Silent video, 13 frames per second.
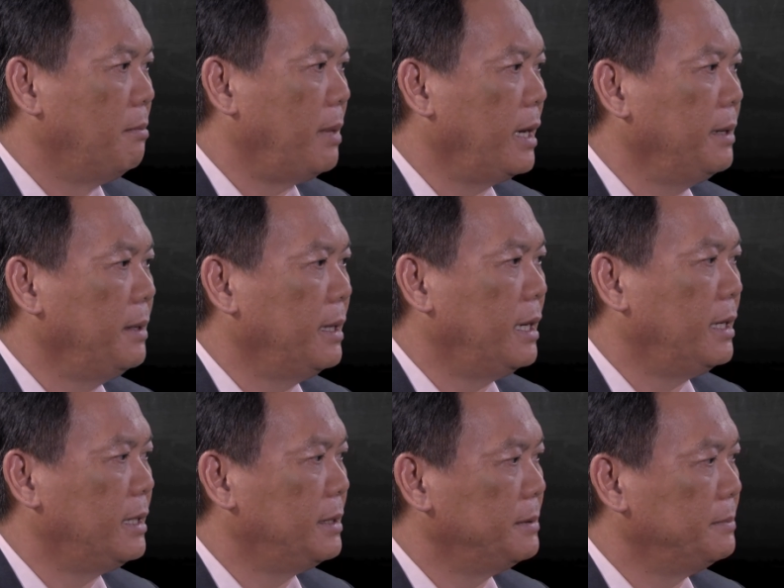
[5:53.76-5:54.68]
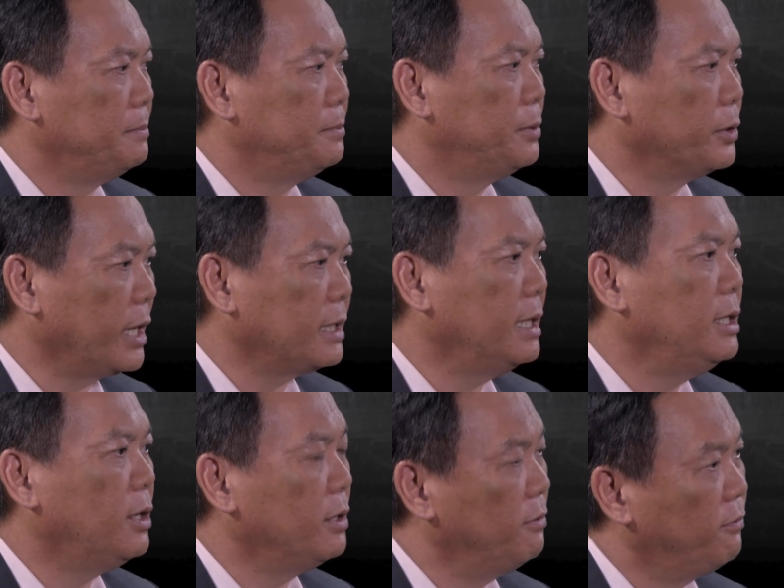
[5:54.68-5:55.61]
By
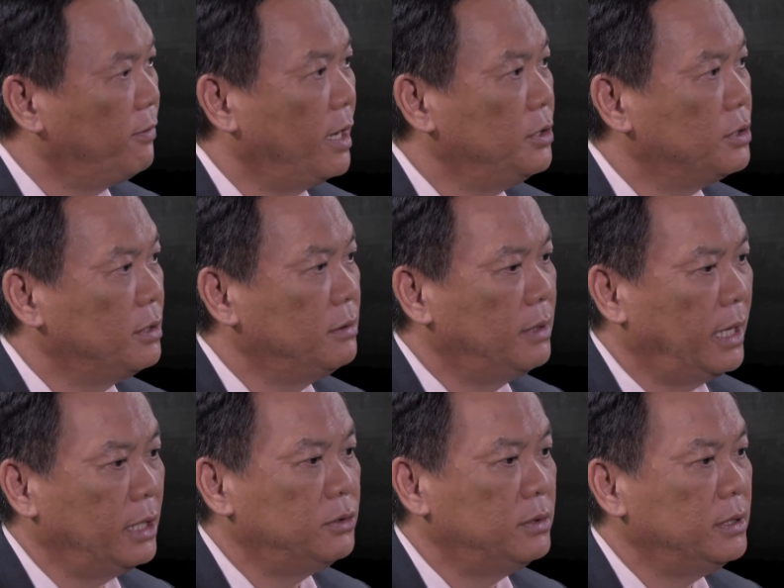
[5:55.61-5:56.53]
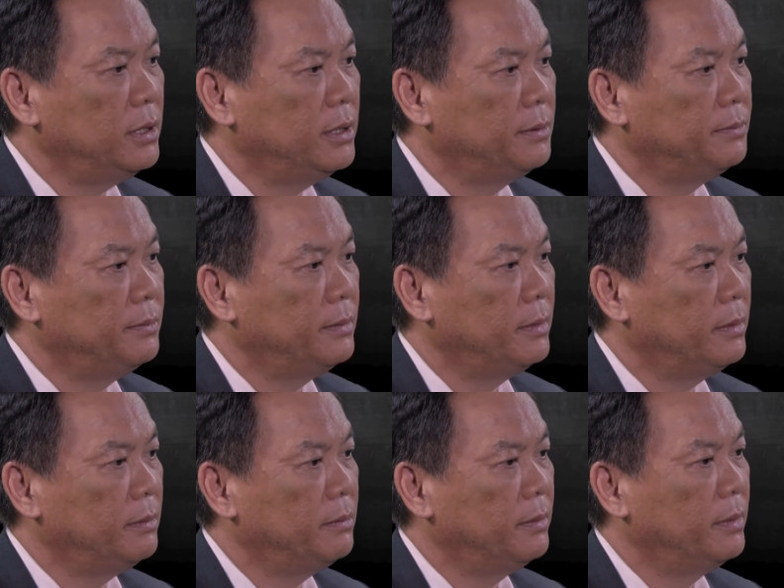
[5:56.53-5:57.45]
protecting your invention, actually,
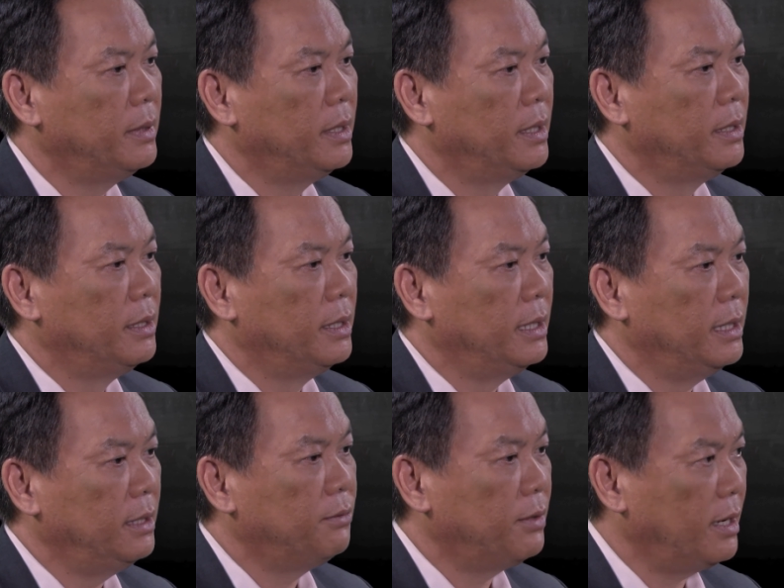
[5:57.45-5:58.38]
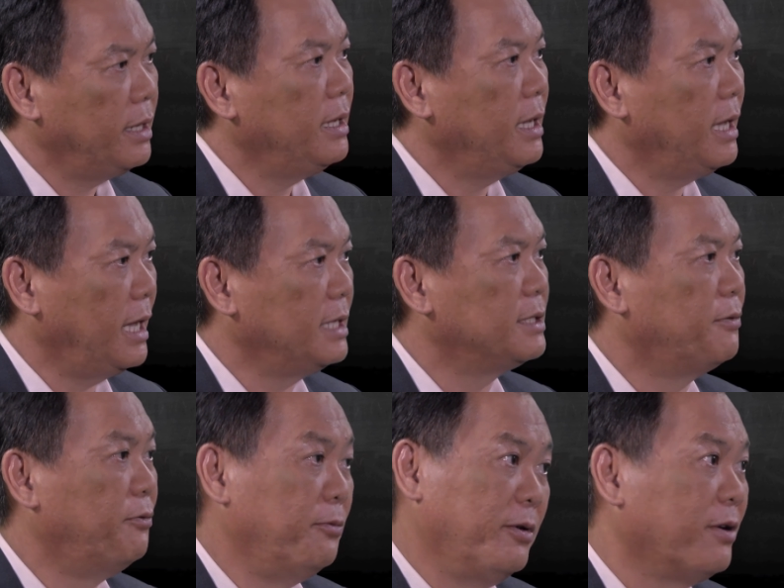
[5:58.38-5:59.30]
it really has
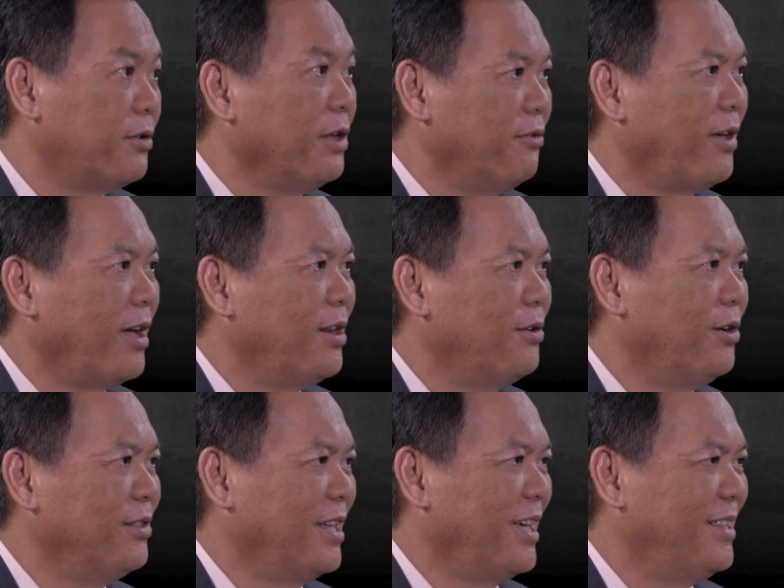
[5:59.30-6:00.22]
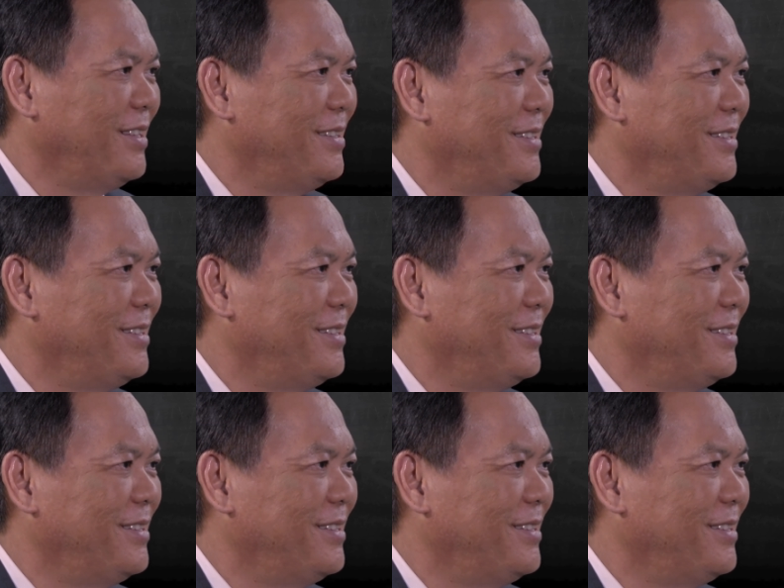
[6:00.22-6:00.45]
great value on that.